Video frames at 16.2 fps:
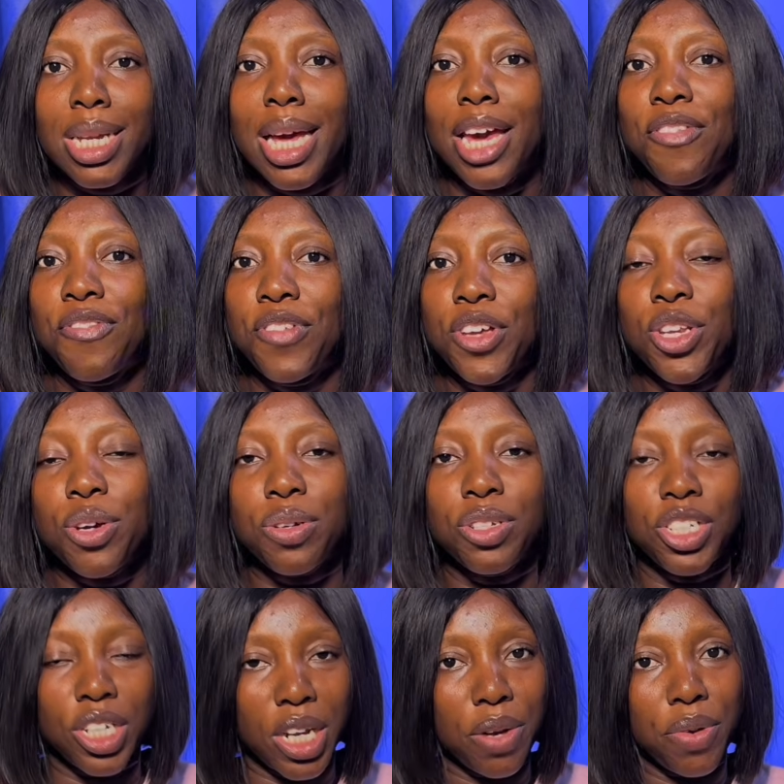a video
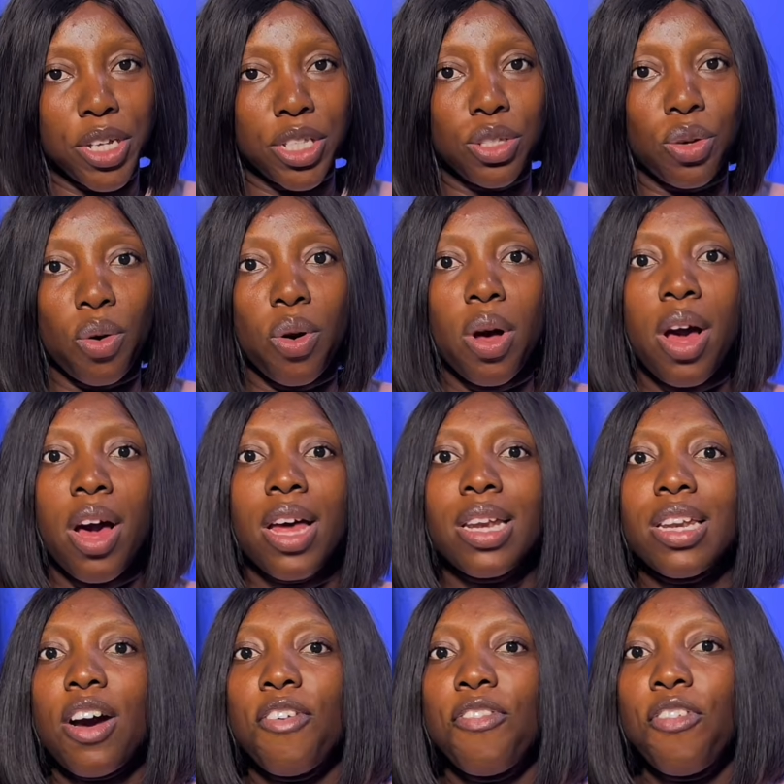generator.
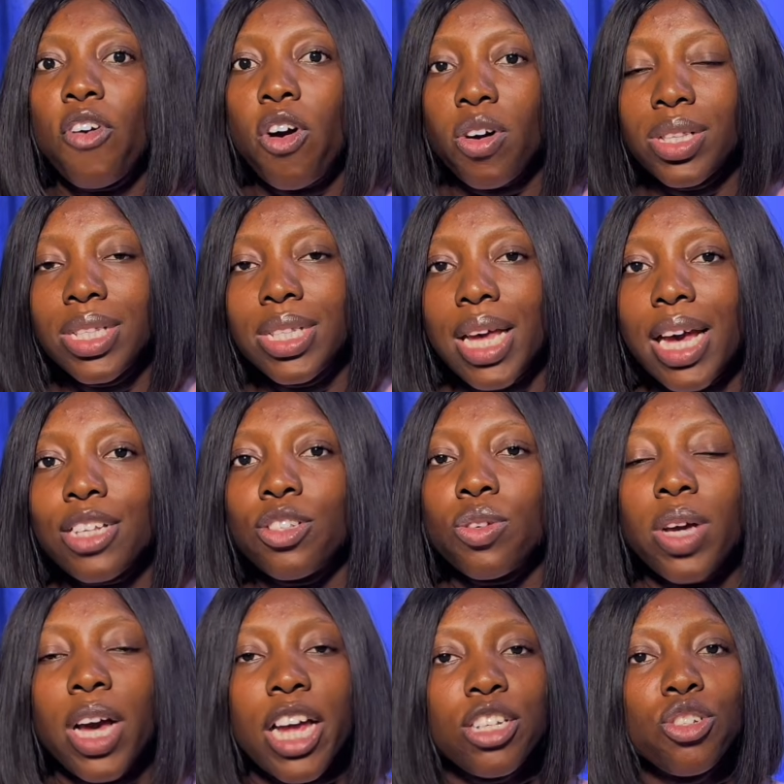Now, for context, you
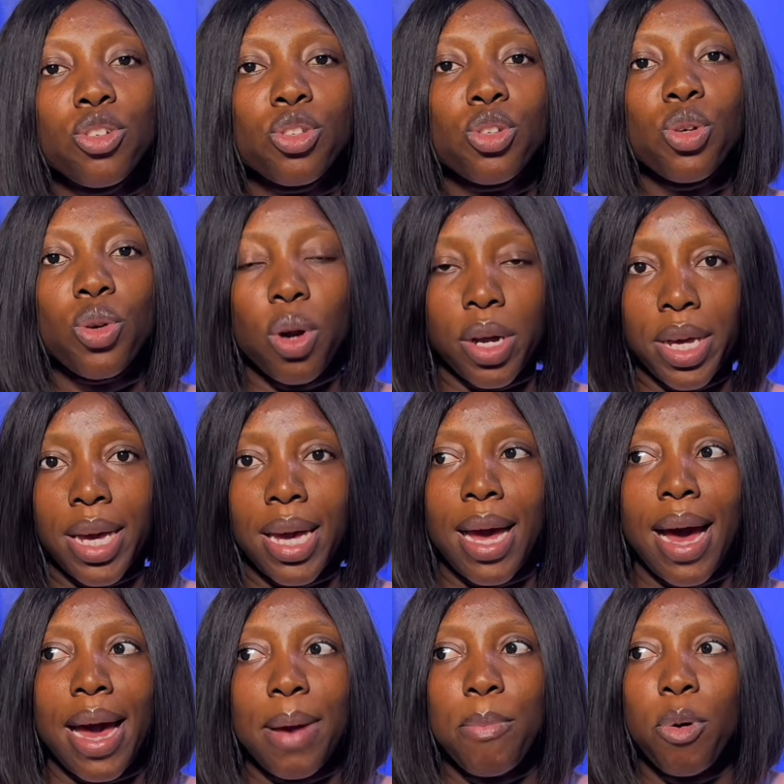can use Grok
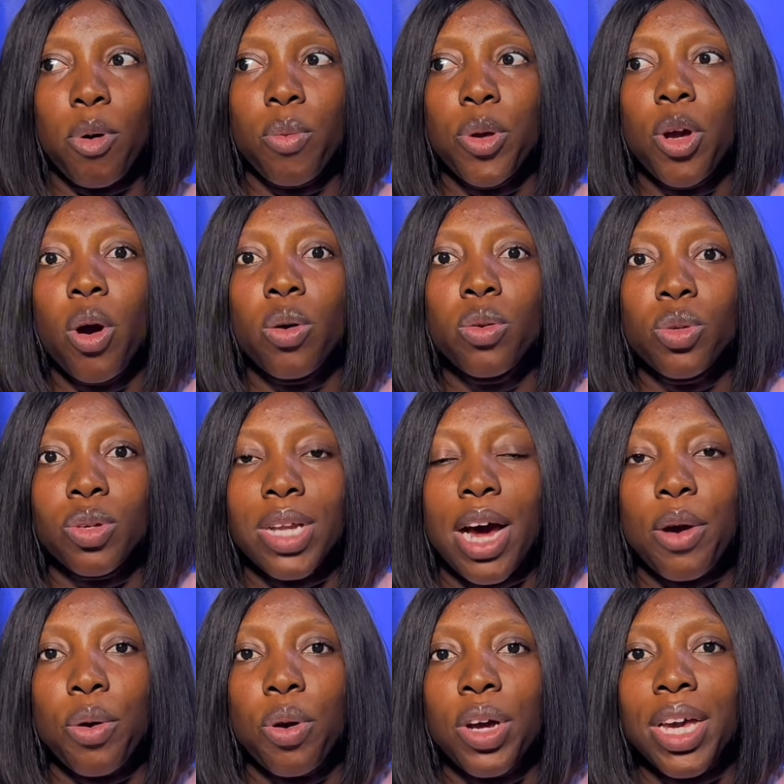AI, but we all know
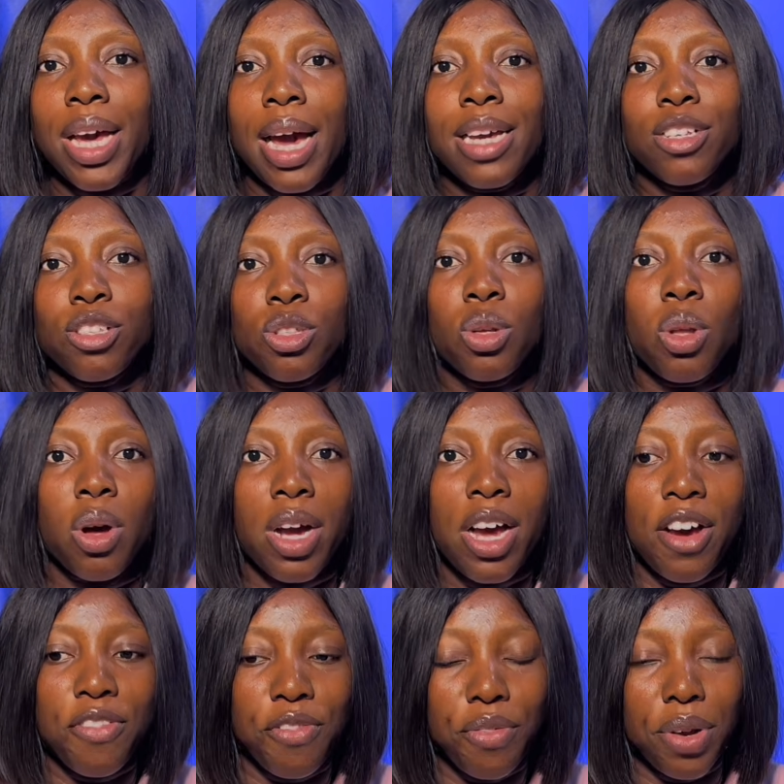that Grok AI is no
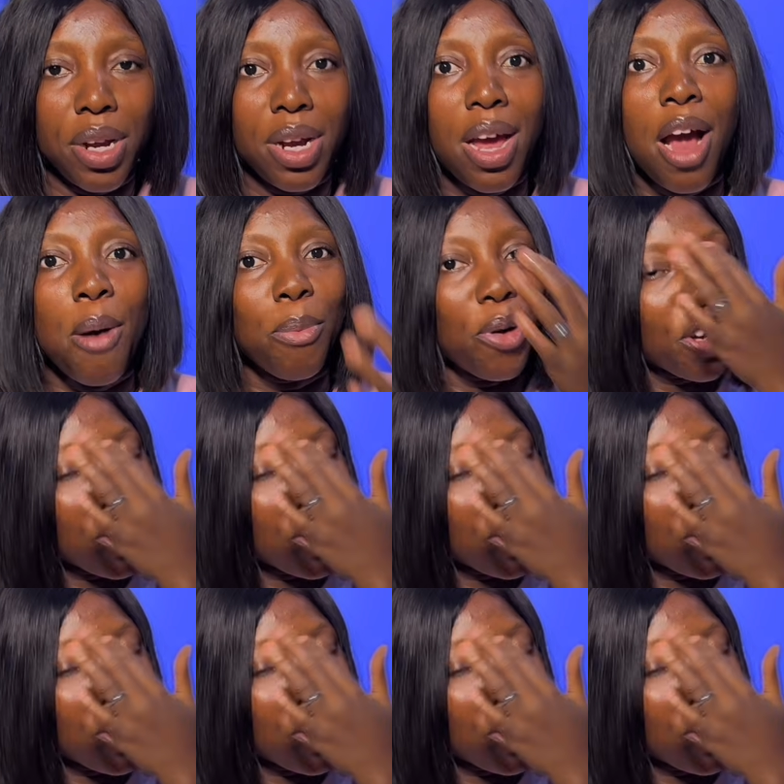longer free. But